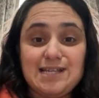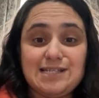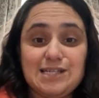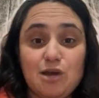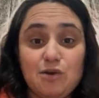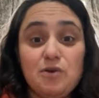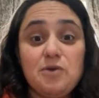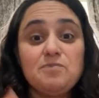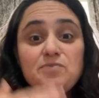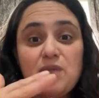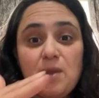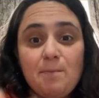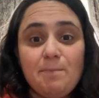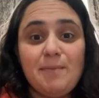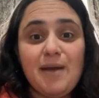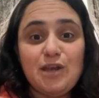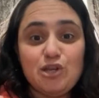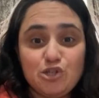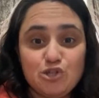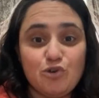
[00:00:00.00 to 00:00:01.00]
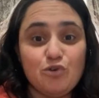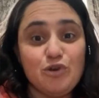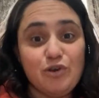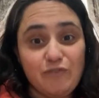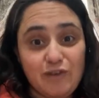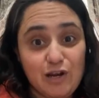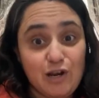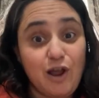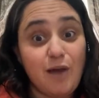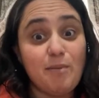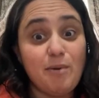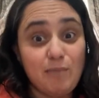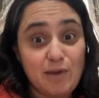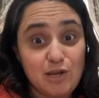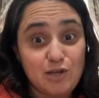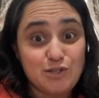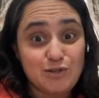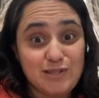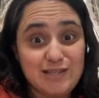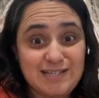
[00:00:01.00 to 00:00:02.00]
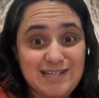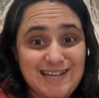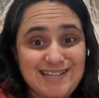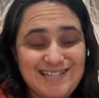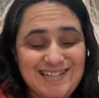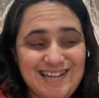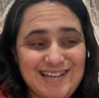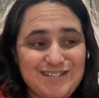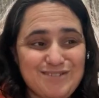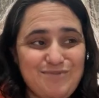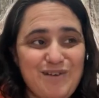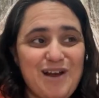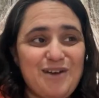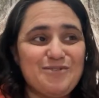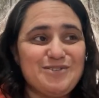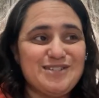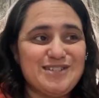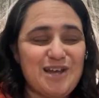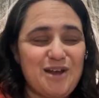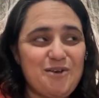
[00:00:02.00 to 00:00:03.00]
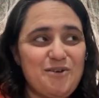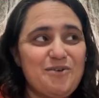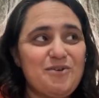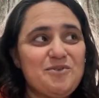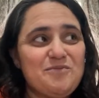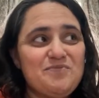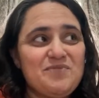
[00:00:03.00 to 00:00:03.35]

So make sure you're in alignment when you're doing the testing as well. So